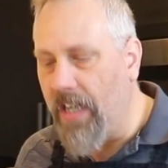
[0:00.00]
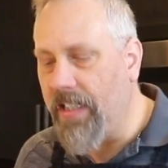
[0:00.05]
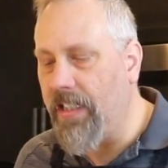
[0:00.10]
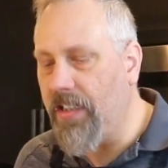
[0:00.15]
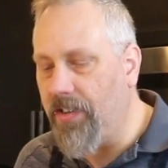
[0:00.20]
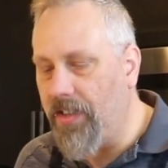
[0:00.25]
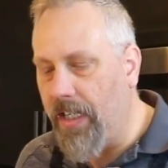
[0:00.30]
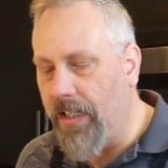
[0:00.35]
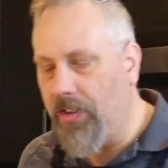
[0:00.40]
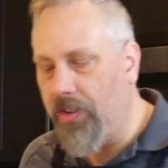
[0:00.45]
I
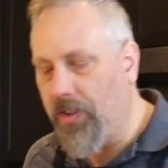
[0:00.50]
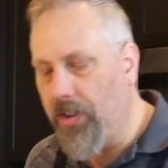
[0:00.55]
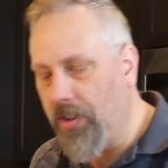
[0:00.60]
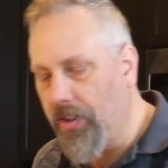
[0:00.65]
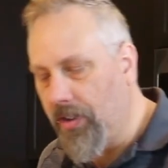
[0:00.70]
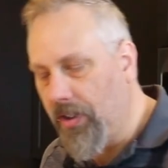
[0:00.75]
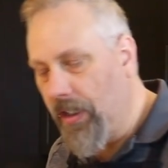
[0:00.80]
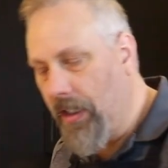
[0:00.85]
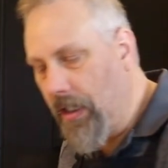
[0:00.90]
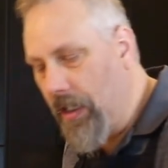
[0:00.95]
can taste
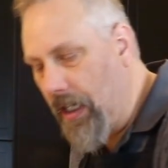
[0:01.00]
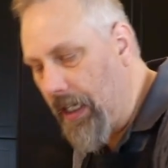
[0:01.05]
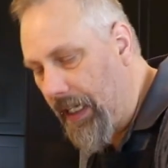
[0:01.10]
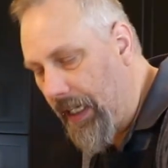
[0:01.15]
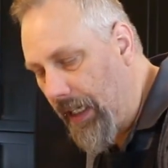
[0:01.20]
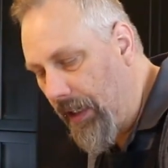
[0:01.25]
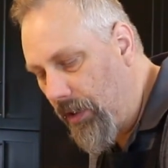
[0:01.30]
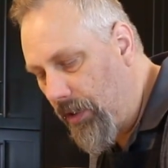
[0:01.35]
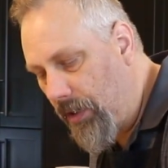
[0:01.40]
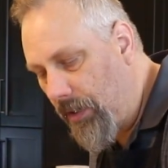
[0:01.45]
just a
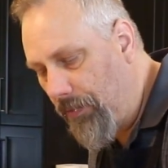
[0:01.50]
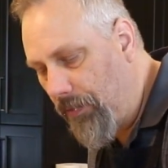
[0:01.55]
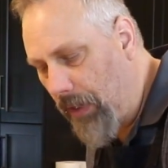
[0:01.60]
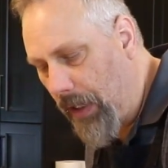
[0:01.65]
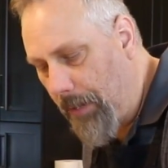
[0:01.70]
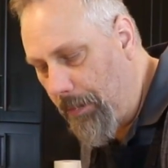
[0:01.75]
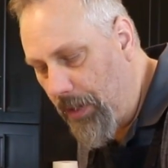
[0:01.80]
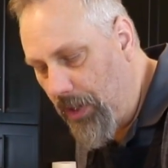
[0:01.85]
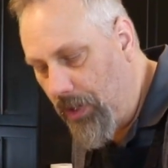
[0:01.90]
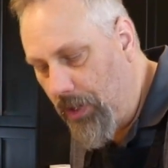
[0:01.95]
hint of
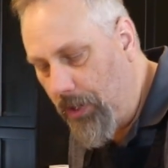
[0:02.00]
lemon